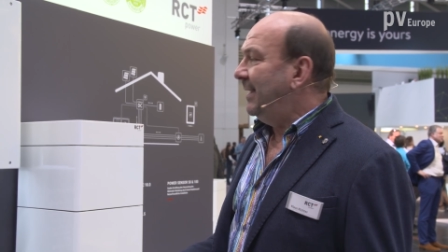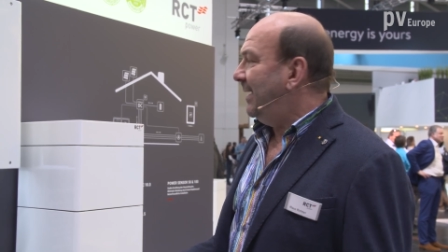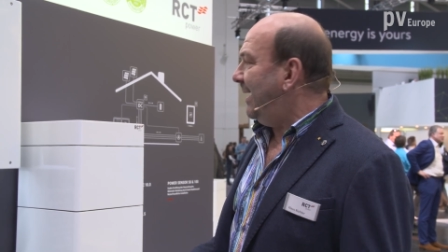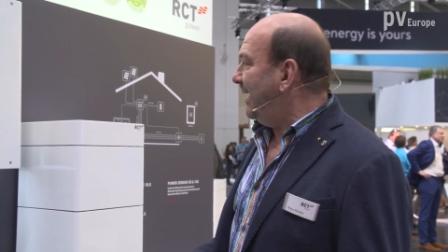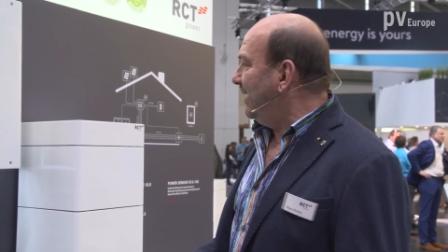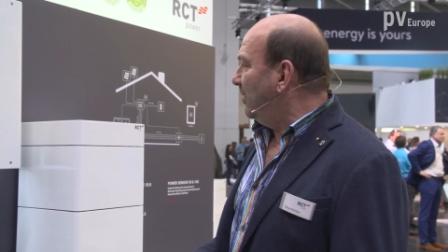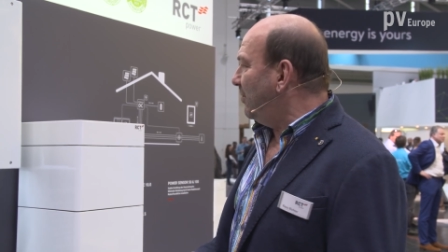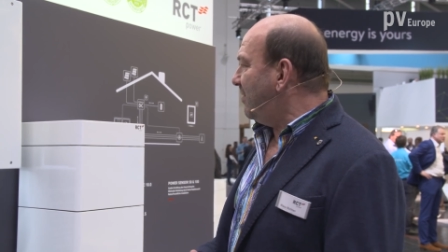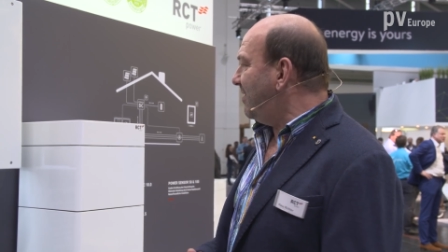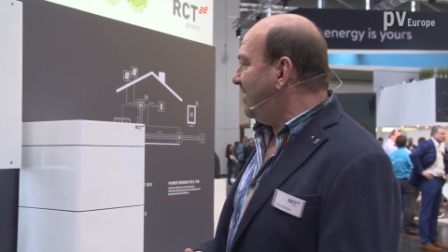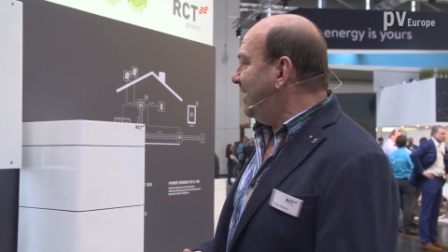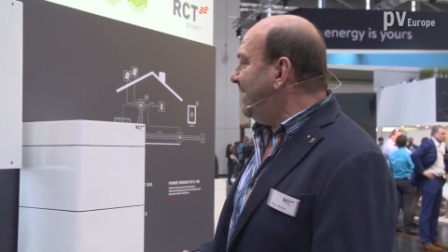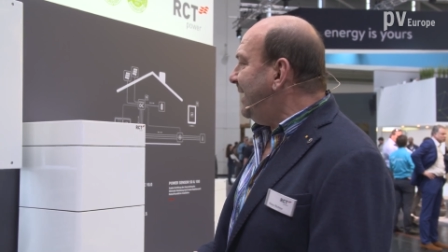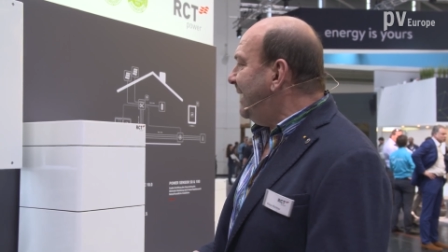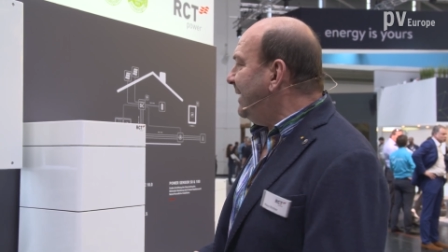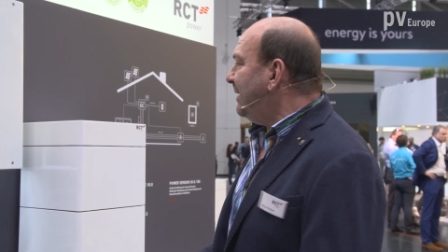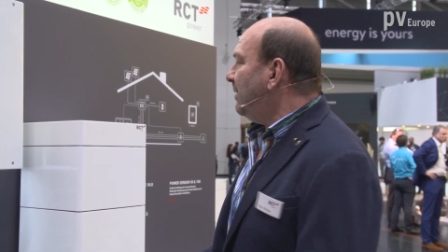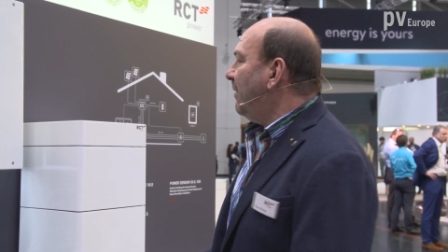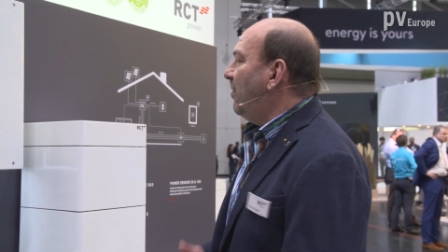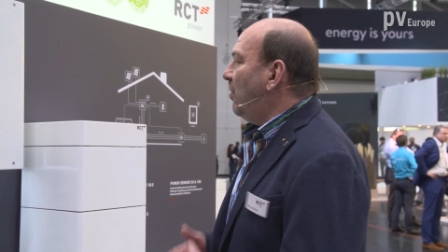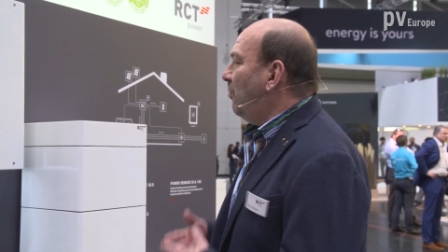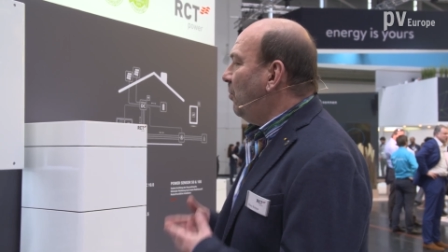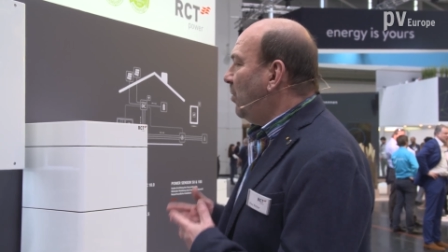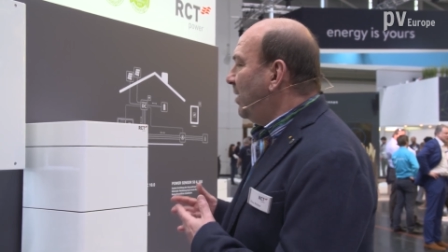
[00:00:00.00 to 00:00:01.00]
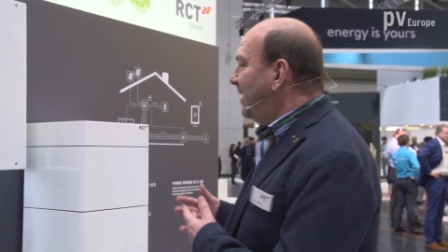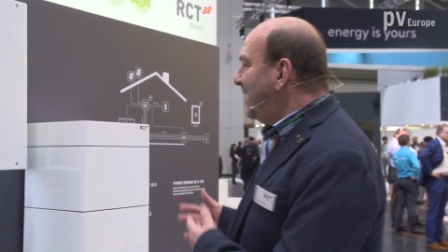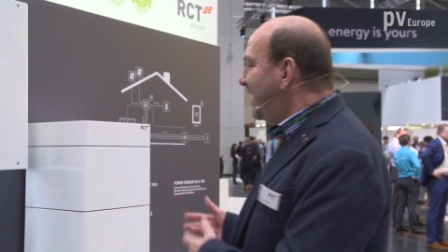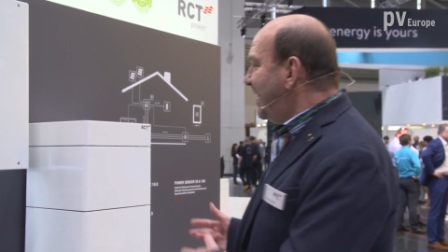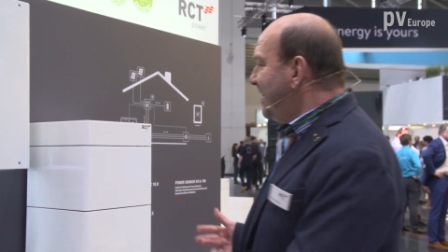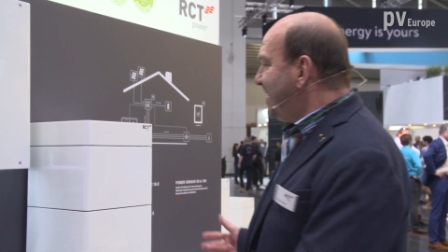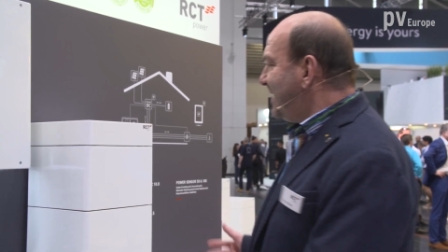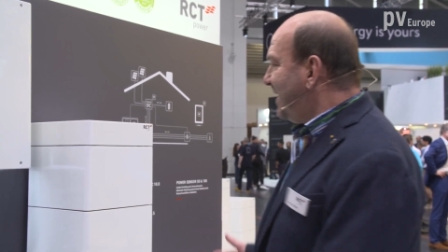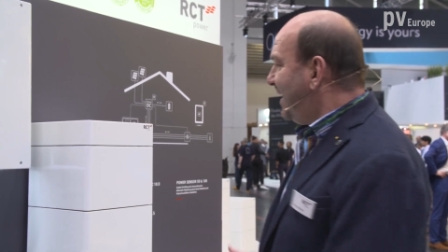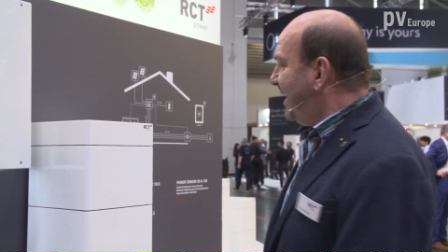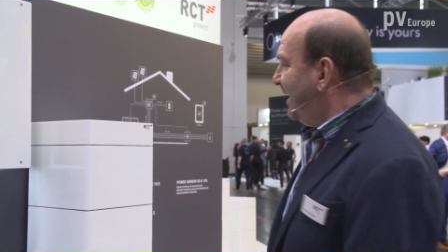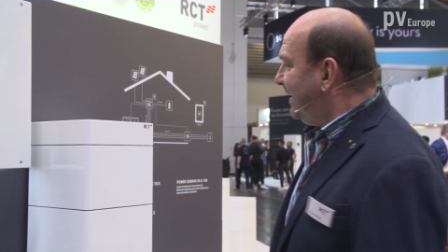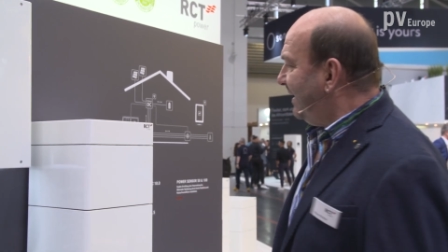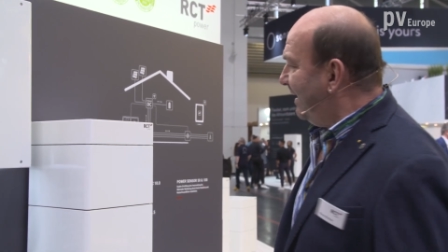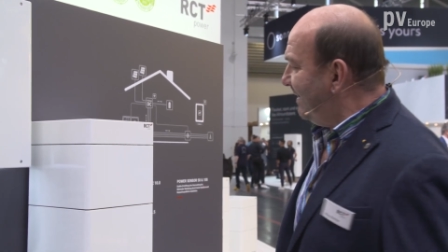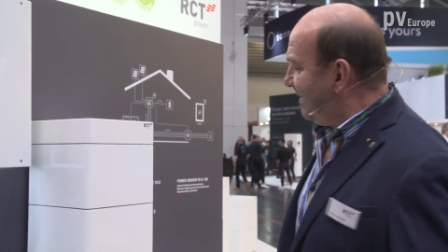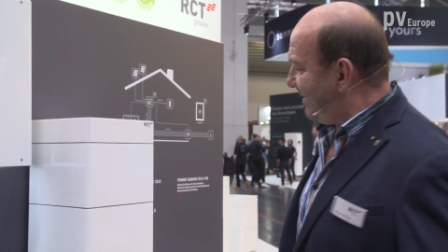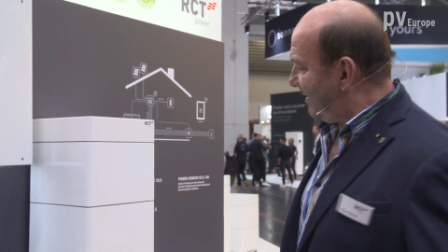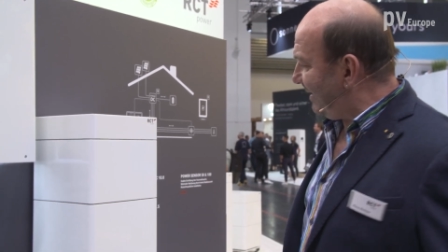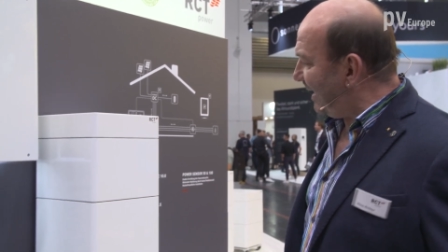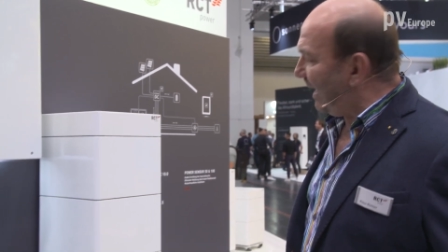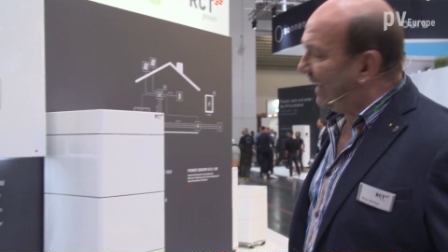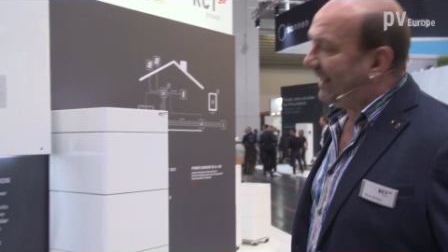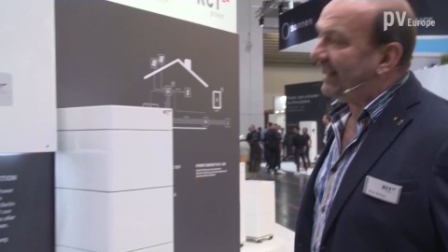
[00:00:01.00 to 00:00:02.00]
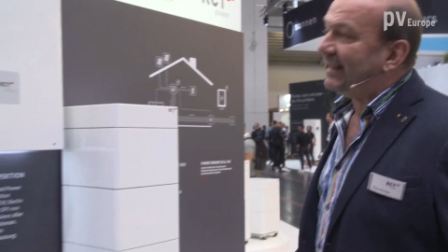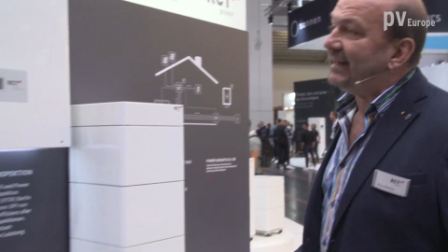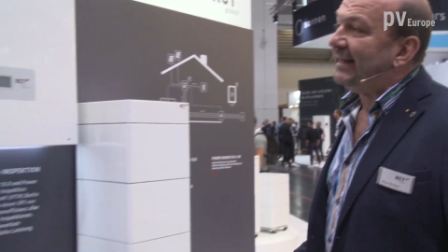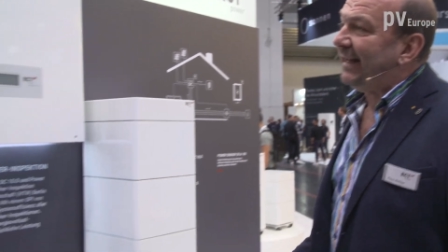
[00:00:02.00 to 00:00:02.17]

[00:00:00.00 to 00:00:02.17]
And you see it on the one hand side, it's like